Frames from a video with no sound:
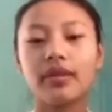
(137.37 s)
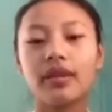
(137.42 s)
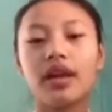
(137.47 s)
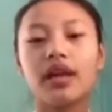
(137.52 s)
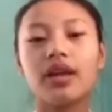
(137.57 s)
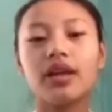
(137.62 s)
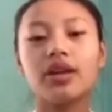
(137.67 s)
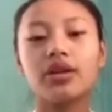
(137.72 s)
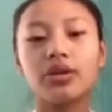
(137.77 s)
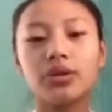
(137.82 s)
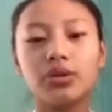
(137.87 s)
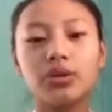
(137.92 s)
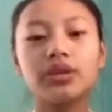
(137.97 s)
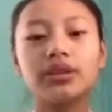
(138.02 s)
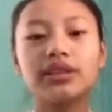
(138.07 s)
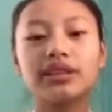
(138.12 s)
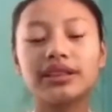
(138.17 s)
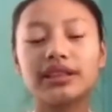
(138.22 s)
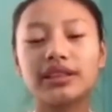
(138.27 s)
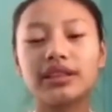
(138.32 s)
You
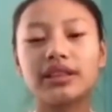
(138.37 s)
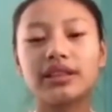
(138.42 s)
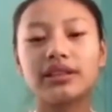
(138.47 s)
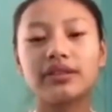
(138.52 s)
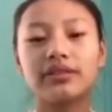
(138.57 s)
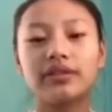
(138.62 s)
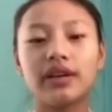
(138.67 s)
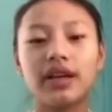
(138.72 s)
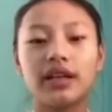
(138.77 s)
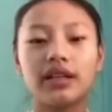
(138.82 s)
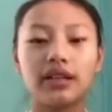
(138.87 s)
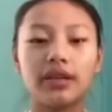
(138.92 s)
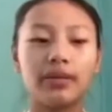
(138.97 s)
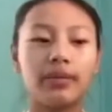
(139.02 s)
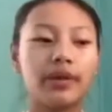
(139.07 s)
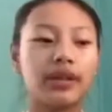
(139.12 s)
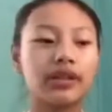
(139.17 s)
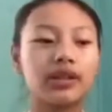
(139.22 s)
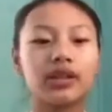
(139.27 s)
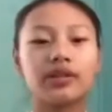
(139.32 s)
deserve the
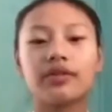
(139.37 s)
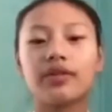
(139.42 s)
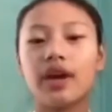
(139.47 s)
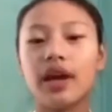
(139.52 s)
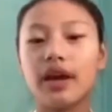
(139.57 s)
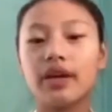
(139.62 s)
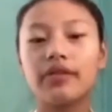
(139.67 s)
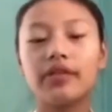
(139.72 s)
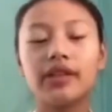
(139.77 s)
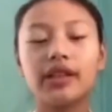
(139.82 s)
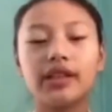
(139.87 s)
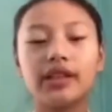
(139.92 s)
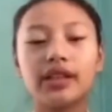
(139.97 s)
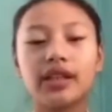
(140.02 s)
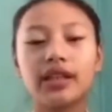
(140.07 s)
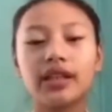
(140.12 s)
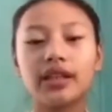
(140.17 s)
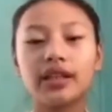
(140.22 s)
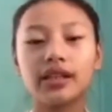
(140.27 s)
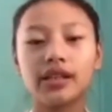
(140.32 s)
best of
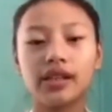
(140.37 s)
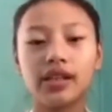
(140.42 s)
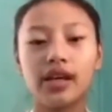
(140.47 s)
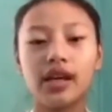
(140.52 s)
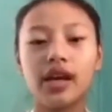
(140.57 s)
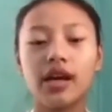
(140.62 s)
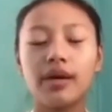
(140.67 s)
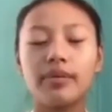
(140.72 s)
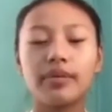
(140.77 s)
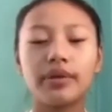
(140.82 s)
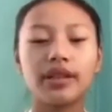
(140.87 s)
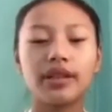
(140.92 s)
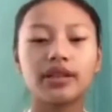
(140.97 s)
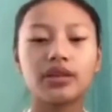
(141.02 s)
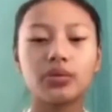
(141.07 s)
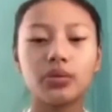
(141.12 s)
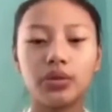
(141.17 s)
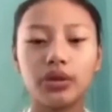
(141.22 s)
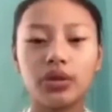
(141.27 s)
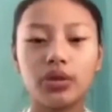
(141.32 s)
everything because we
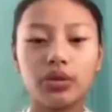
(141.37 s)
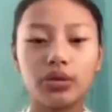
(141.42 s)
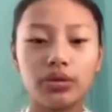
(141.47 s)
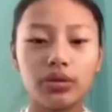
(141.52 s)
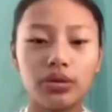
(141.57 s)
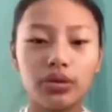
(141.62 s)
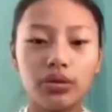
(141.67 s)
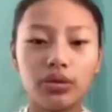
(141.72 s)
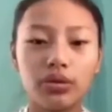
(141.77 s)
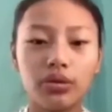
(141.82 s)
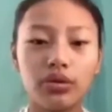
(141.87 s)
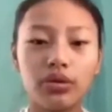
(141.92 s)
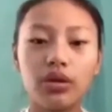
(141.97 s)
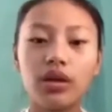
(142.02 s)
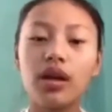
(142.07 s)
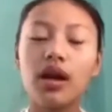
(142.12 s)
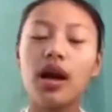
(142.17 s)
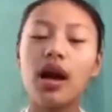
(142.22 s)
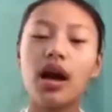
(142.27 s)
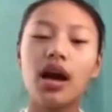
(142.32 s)
don't know
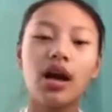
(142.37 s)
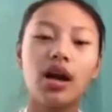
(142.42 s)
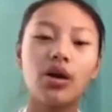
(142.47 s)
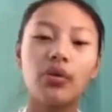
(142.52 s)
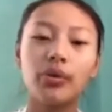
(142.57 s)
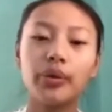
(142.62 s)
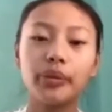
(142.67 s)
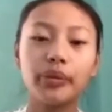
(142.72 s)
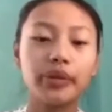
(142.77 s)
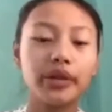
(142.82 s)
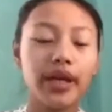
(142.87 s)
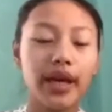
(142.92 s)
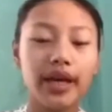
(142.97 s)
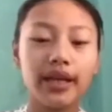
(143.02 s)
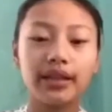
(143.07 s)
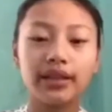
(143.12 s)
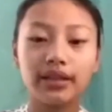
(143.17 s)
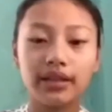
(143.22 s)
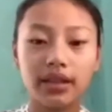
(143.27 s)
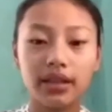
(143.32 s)
how we would end
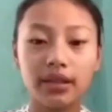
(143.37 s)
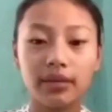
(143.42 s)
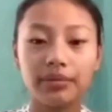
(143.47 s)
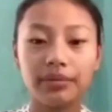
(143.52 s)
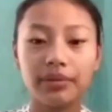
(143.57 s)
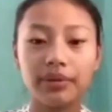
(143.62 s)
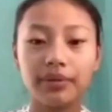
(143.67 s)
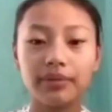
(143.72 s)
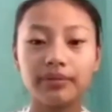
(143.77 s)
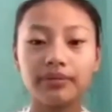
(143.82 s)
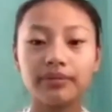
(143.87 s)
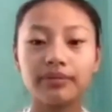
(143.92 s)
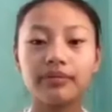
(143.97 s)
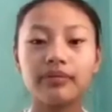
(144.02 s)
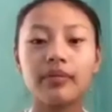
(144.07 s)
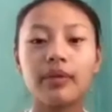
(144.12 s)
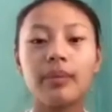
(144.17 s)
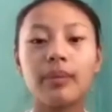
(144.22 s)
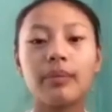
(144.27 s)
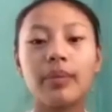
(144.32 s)
up
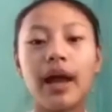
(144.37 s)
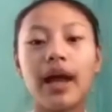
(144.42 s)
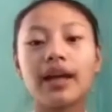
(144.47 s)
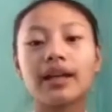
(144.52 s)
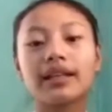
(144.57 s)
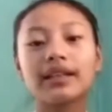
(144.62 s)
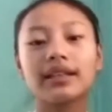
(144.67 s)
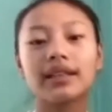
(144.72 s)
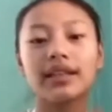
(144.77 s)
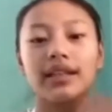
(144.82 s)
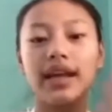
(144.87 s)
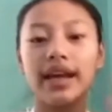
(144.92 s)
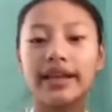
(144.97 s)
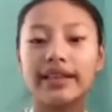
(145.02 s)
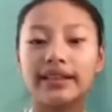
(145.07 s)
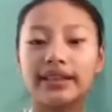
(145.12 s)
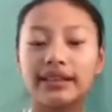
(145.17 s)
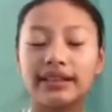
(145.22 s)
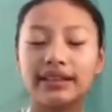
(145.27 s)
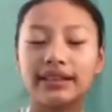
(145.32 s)
back in the
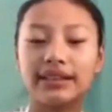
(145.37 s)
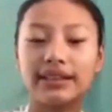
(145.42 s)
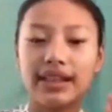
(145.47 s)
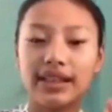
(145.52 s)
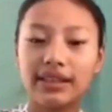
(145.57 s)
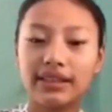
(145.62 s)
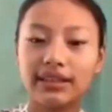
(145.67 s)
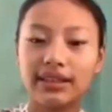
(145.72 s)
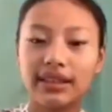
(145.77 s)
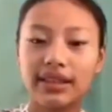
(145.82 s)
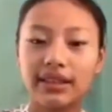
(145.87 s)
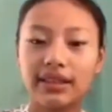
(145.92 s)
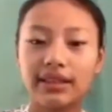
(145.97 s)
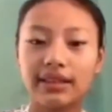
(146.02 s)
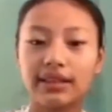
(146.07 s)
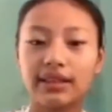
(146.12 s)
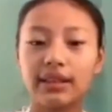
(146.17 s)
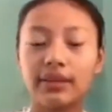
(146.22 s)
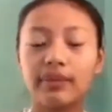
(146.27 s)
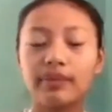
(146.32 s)
1960s
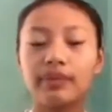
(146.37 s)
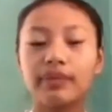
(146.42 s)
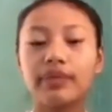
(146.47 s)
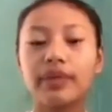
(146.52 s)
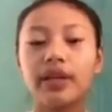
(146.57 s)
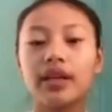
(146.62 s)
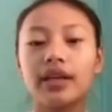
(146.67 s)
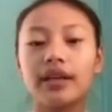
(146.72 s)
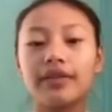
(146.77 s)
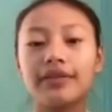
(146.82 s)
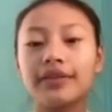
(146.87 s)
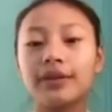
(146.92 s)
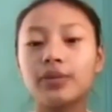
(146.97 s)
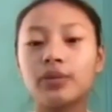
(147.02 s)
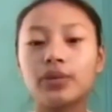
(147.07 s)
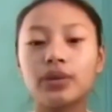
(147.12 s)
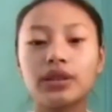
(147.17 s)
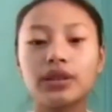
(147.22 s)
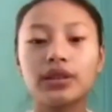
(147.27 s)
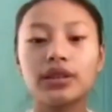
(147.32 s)
if it
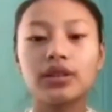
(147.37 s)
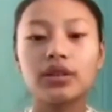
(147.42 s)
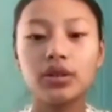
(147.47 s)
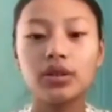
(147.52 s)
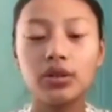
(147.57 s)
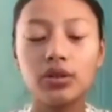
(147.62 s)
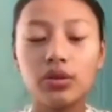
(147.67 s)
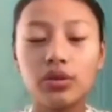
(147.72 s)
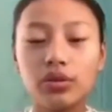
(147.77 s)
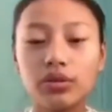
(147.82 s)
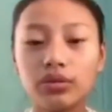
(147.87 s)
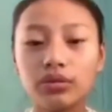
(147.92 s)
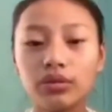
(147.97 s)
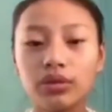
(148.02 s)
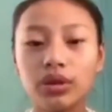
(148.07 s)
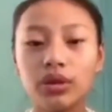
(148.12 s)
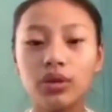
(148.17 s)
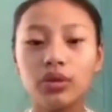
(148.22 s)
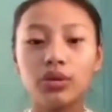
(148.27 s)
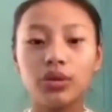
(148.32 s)
wasn't you
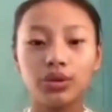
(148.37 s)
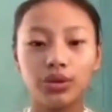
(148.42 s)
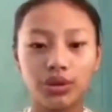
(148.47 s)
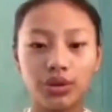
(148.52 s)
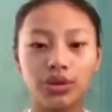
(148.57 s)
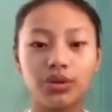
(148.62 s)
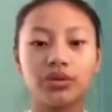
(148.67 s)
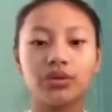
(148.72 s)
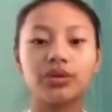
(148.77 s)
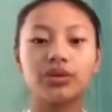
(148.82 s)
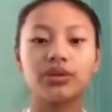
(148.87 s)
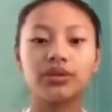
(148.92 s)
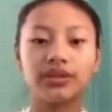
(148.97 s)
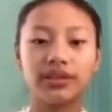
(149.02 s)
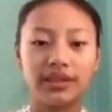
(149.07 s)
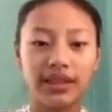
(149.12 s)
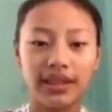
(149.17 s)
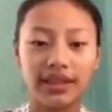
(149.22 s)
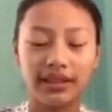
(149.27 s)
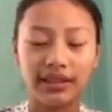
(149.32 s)
who chose to
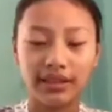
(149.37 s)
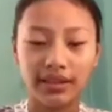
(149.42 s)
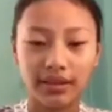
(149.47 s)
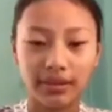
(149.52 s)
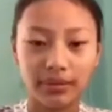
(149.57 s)
stand up.